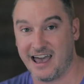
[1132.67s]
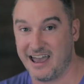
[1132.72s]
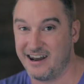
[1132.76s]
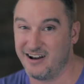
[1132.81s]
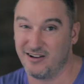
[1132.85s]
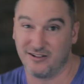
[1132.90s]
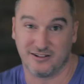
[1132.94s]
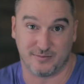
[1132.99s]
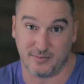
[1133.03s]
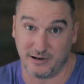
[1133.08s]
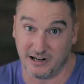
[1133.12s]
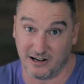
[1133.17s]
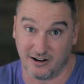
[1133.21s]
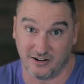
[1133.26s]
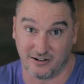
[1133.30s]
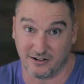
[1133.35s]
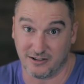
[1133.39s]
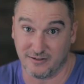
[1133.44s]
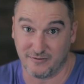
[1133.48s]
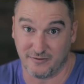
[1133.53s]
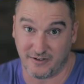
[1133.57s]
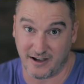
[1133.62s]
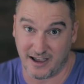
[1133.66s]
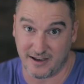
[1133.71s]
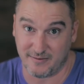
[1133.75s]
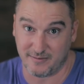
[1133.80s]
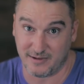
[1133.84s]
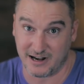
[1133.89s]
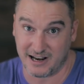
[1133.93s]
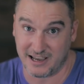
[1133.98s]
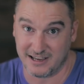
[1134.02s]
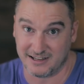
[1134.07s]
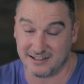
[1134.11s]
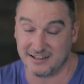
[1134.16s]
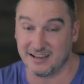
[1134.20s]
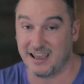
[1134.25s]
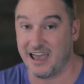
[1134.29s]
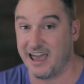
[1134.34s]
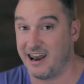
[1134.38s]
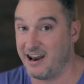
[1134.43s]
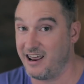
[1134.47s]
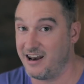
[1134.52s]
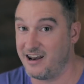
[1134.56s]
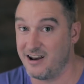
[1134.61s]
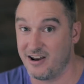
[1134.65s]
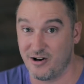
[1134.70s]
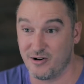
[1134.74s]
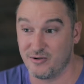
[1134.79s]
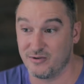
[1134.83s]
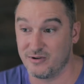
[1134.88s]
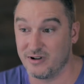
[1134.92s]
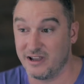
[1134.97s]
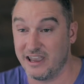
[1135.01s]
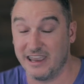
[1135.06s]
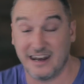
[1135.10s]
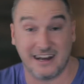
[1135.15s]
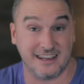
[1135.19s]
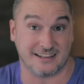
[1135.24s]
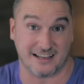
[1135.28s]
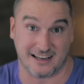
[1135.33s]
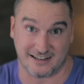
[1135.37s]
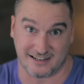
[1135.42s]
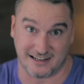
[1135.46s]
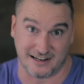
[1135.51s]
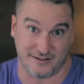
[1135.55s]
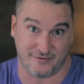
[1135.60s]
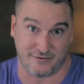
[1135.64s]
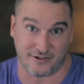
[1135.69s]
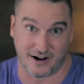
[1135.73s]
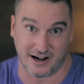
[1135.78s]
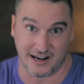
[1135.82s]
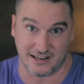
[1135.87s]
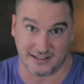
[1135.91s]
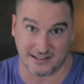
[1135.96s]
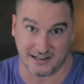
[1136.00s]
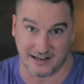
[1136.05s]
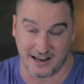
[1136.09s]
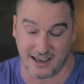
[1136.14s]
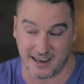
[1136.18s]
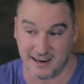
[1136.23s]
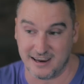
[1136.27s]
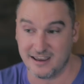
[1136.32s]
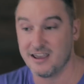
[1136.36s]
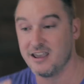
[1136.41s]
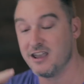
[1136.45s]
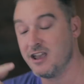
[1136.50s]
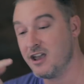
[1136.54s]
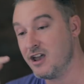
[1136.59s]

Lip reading: I know it's been longer than 5 minutes, and I know it is actually Friday today.